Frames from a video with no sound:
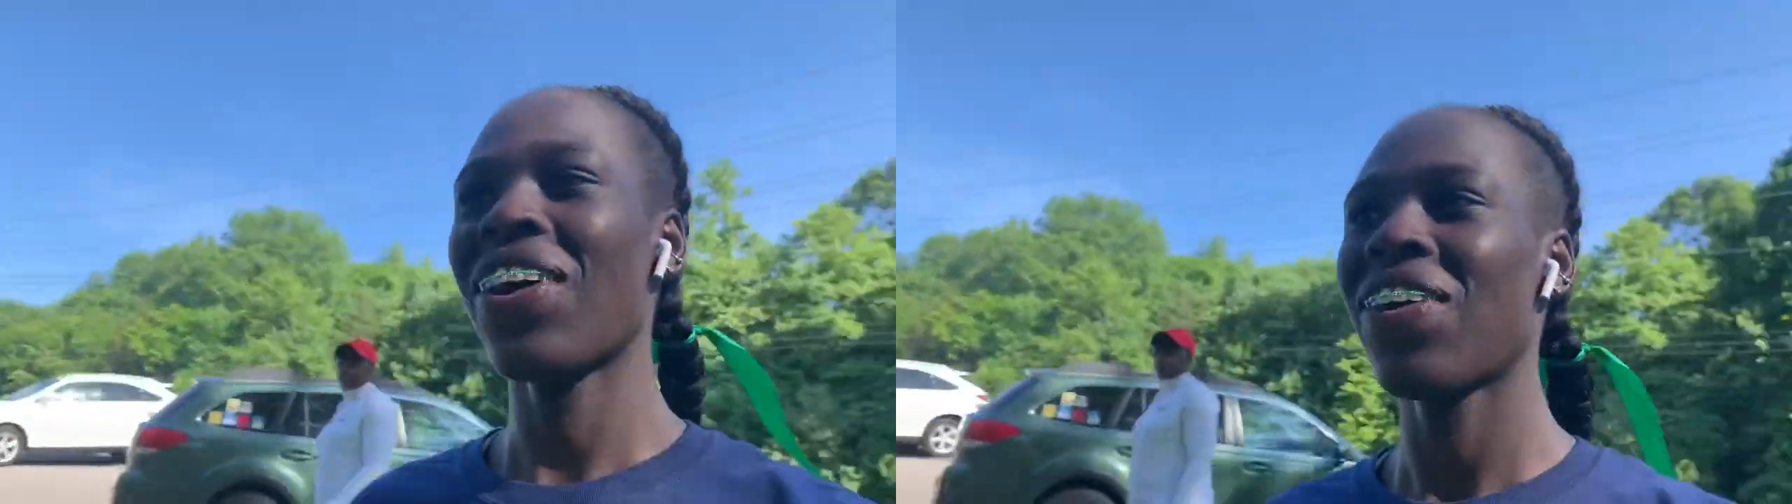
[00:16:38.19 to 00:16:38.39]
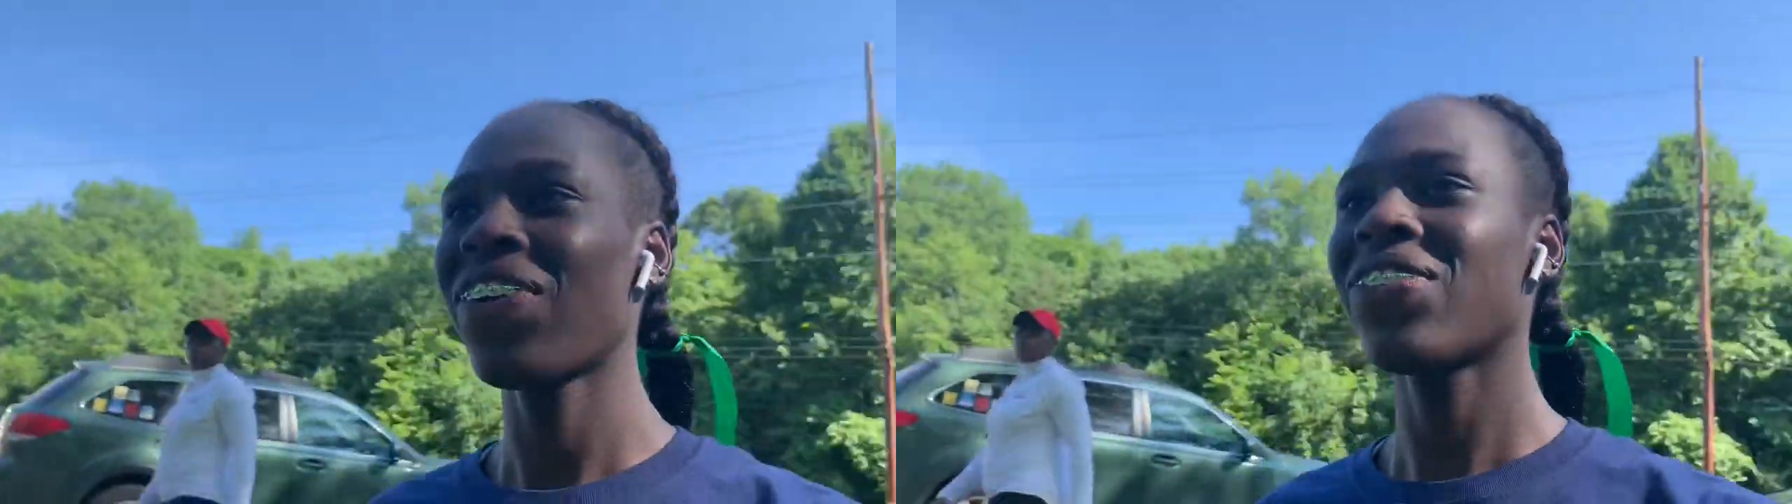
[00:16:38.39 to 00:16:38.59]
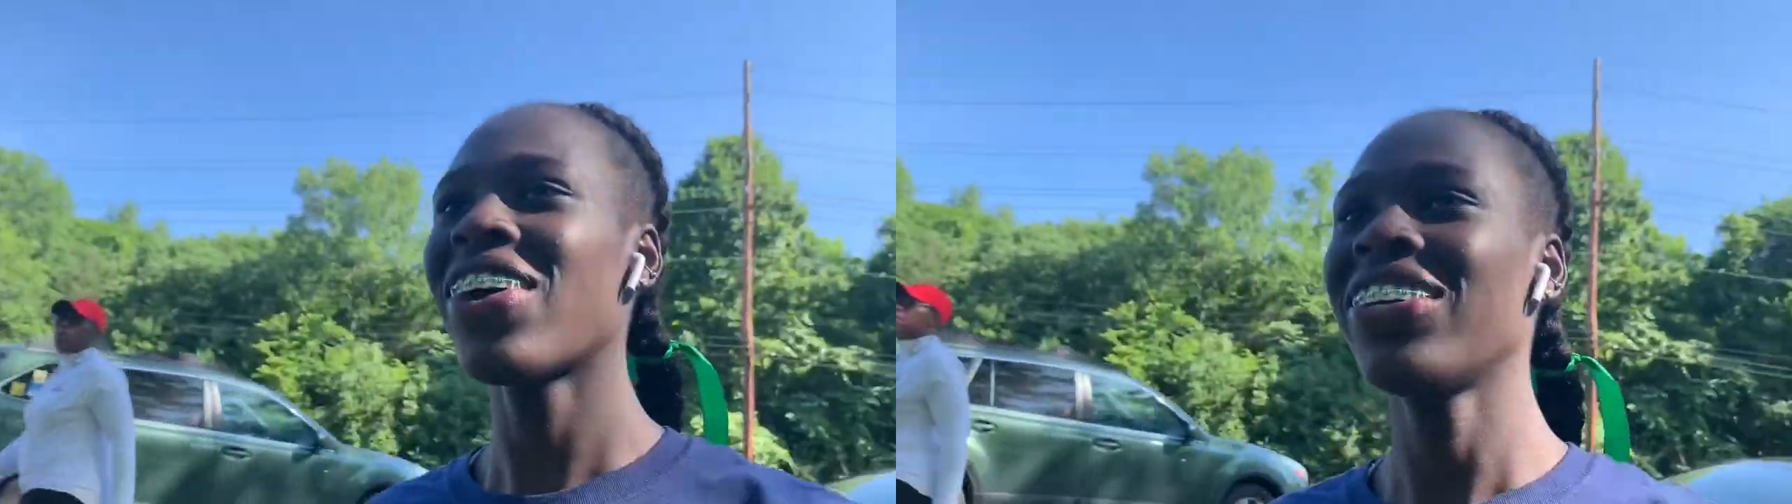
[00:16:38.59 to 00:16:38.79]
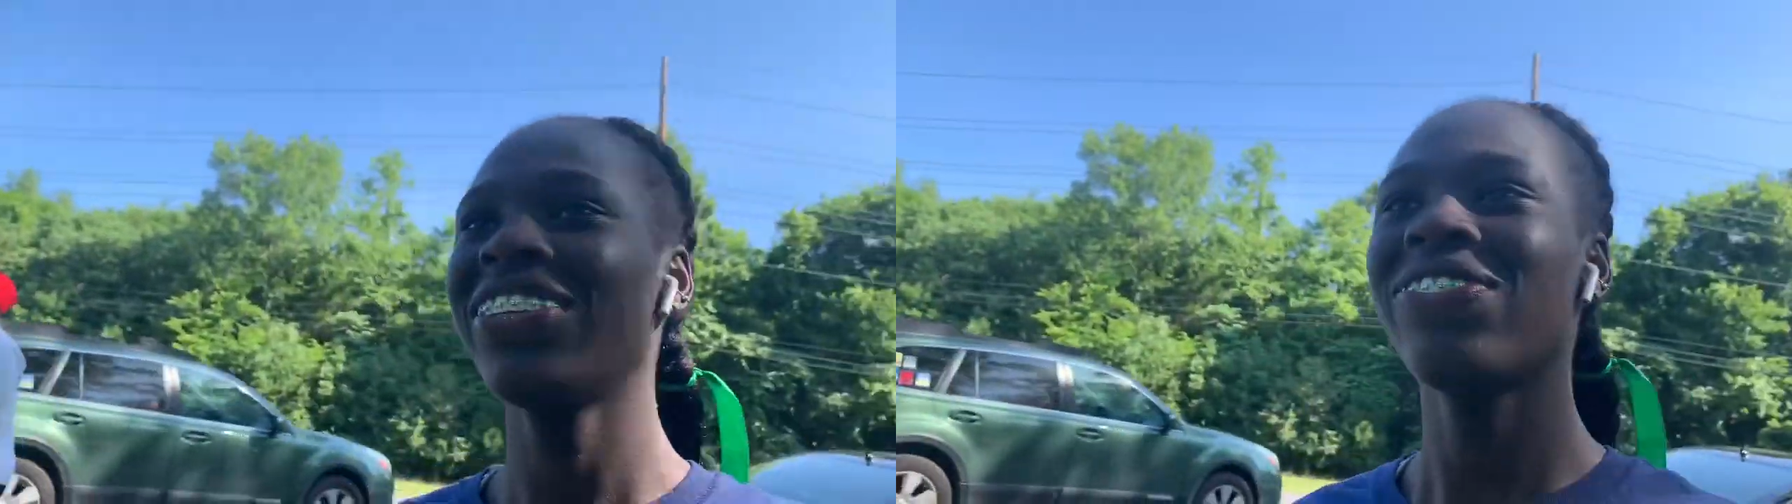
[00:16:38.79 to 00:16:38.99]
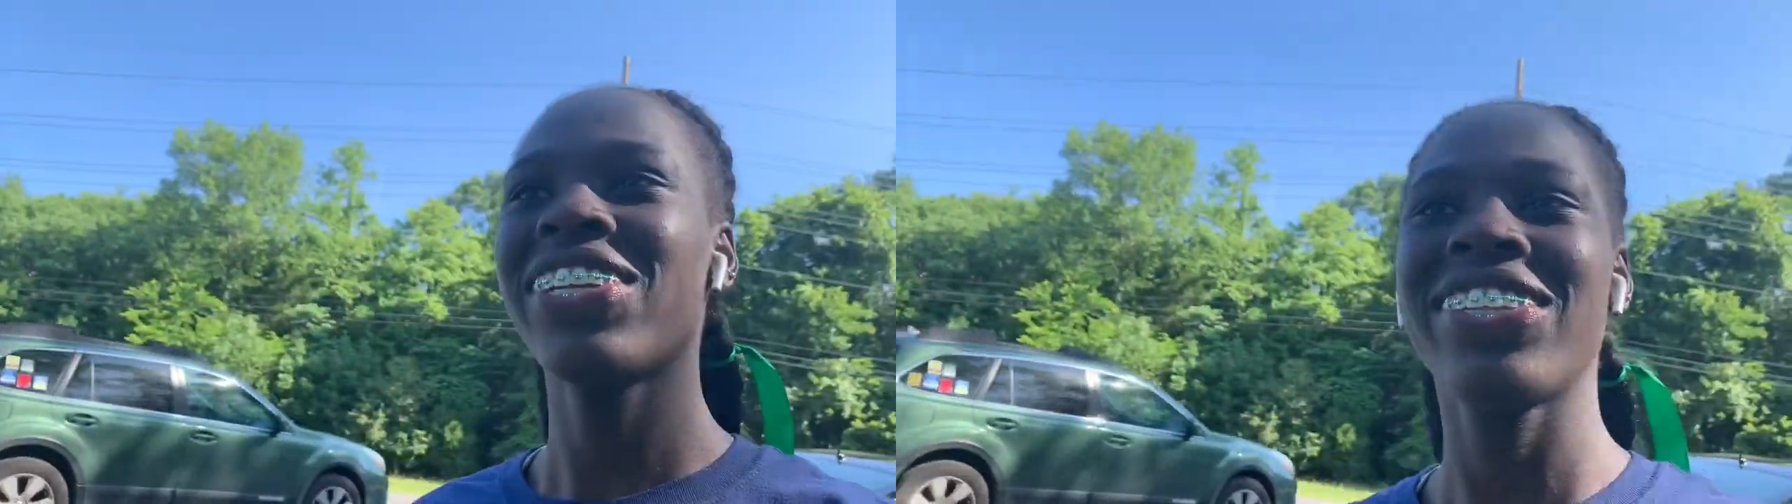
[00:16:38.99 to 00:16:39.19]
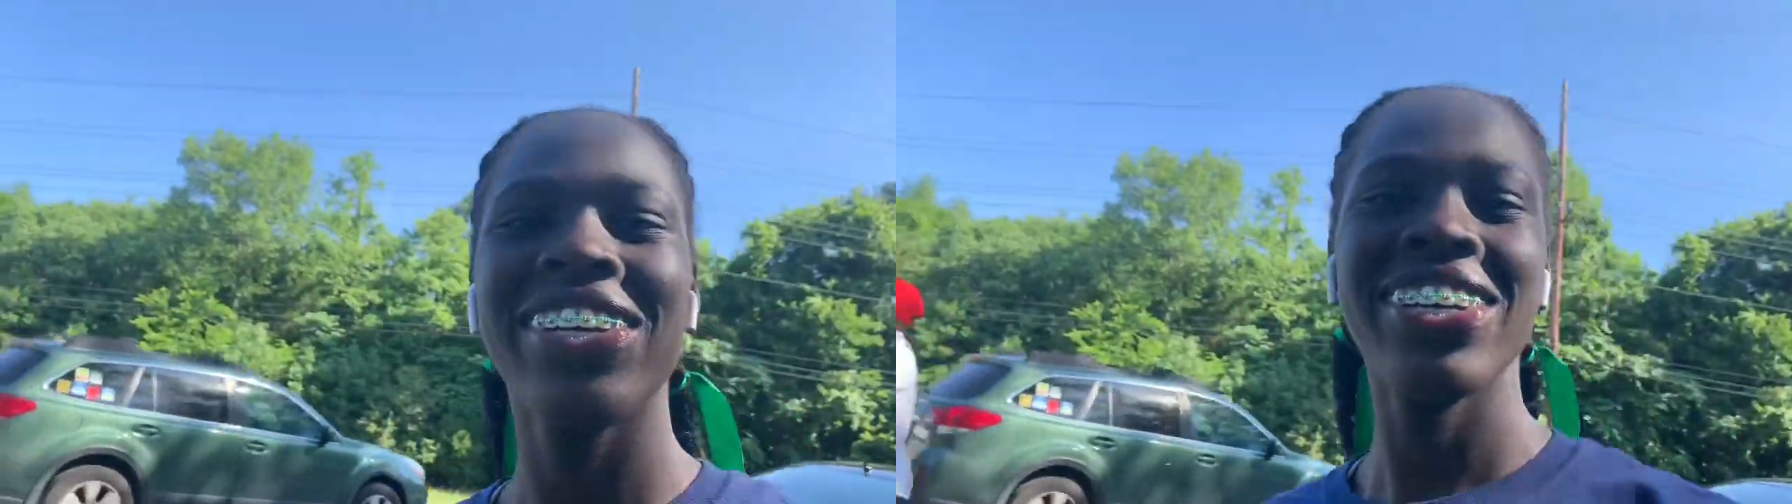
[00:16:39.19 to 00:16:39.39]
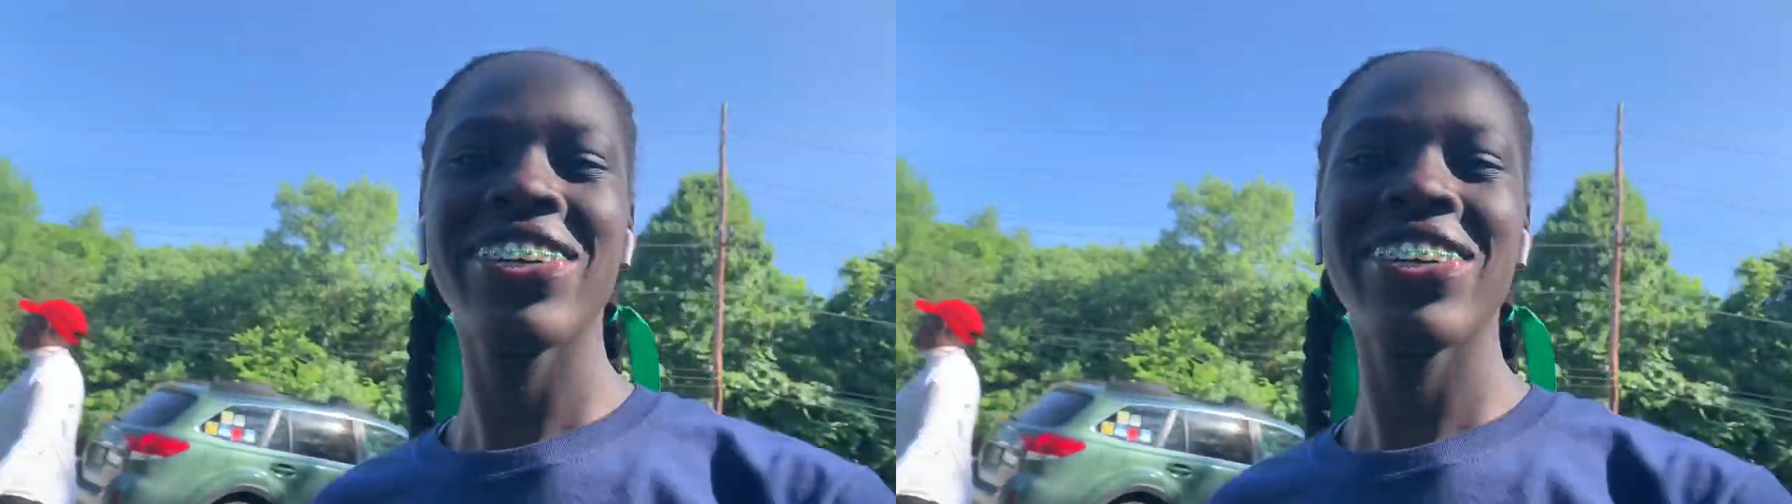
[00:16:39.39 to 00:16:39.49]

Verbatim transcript: um, run with a